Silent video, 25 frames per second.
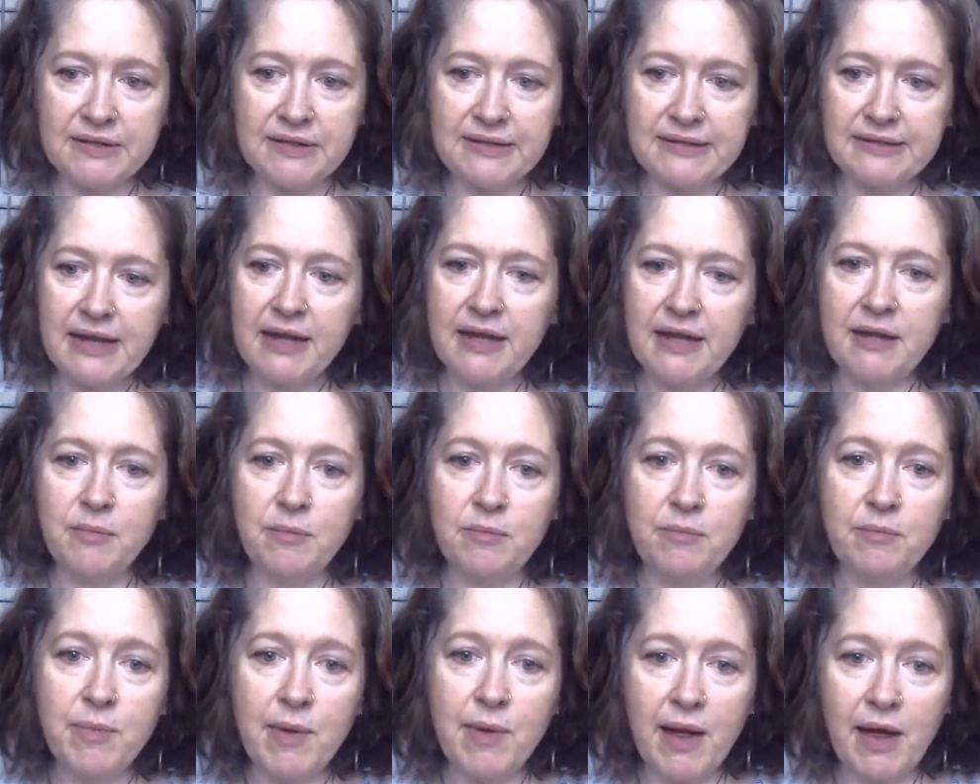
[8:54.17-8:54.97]

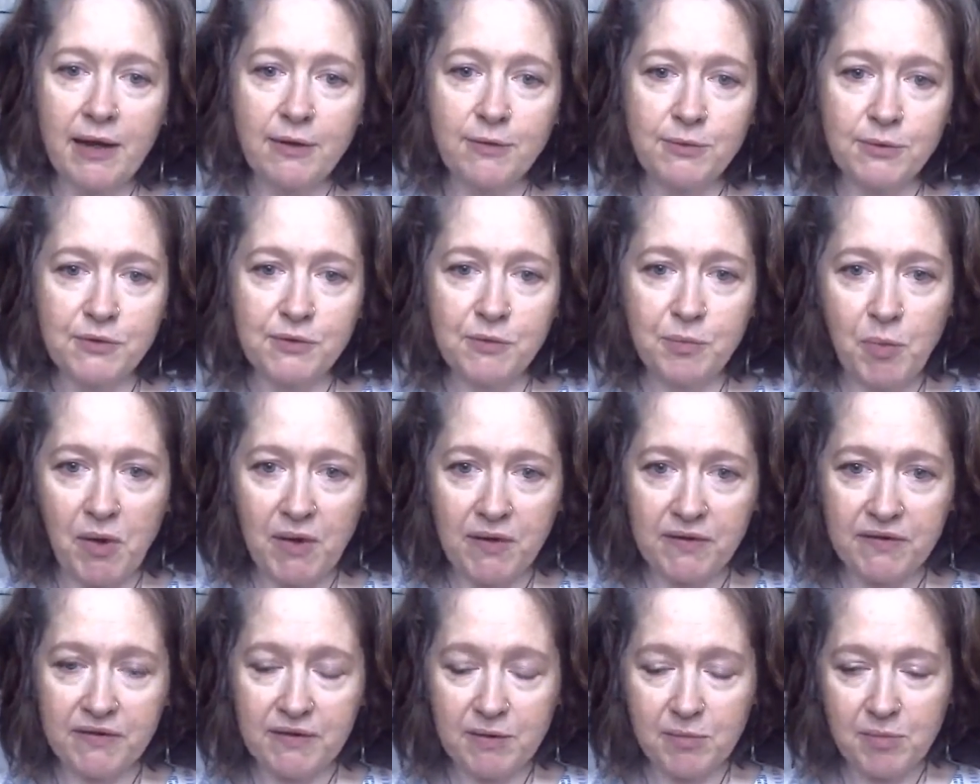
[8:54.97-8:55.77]
taking back
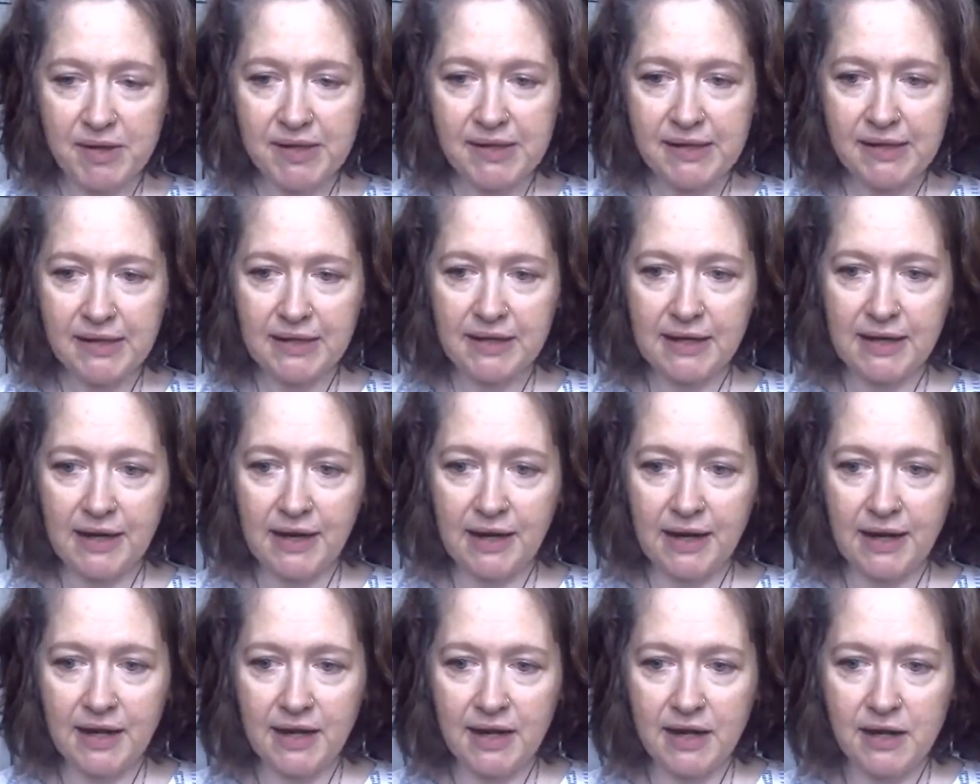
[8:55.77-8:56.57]

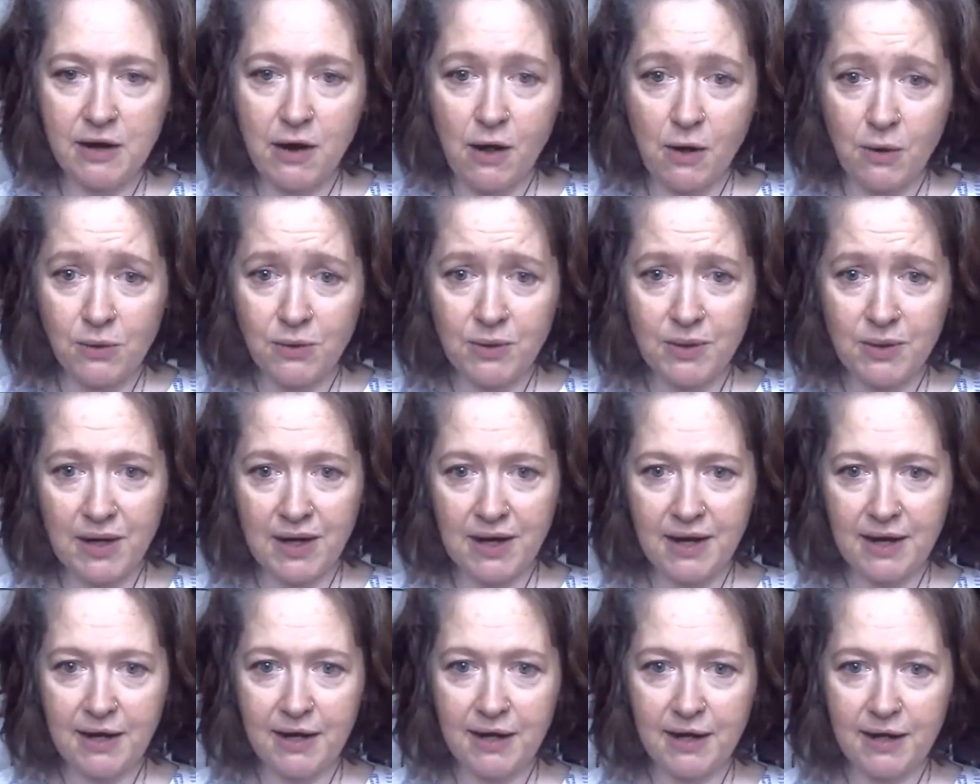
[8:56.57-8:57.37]
responsibility and
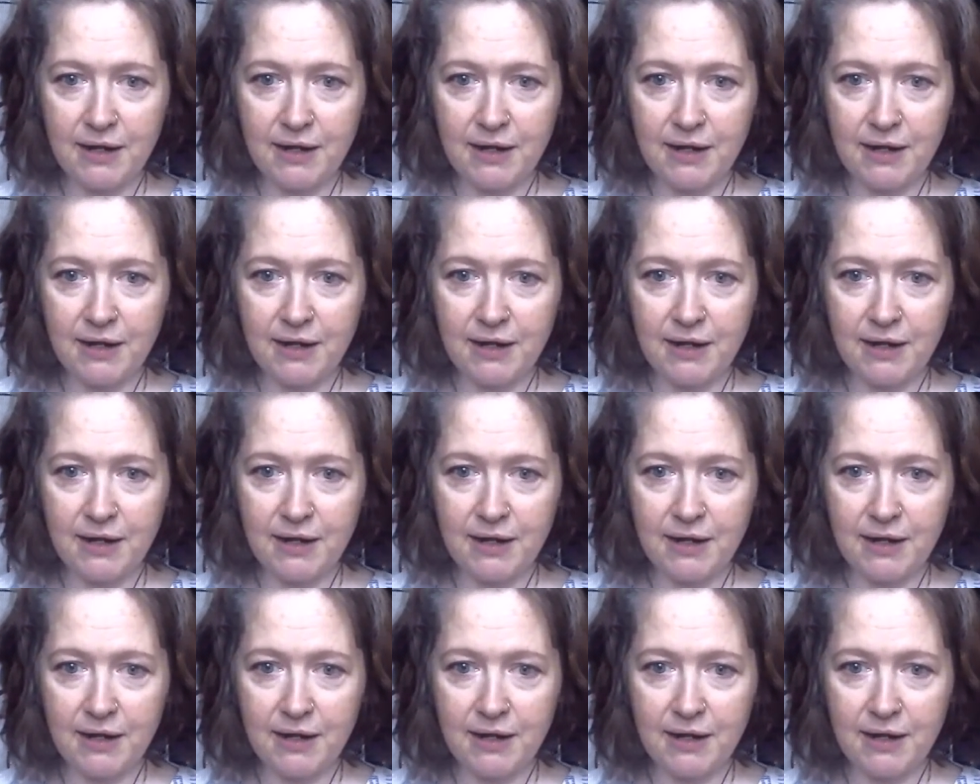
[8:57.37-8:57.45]
owning